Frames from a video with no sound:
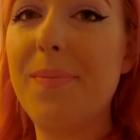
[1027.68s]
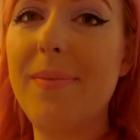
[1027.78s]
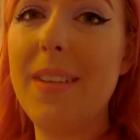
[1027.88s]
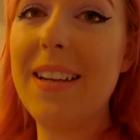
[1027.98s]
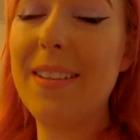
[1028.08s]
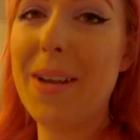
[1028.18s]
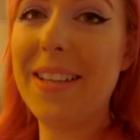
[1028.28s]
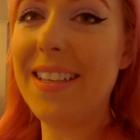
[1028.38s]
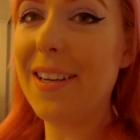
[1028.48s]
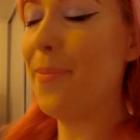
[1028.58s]
It's
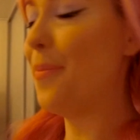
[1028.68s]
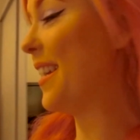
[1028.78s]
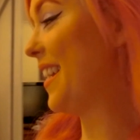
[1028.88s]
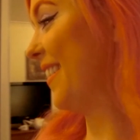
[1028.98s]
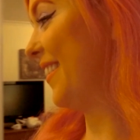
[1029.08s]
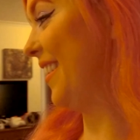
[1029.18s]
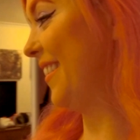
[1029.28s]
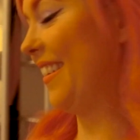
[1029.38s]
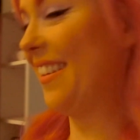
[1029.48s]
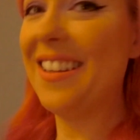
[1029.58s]
messy, but yes,
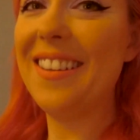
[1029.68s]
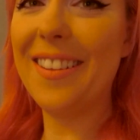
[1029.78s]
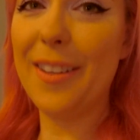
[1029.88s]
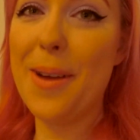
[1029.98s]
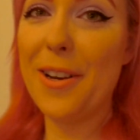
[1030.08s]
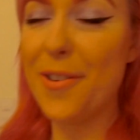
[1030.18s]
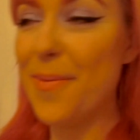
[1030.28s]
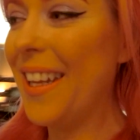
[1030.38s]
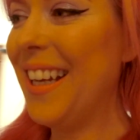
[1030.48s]
this is the bedroom.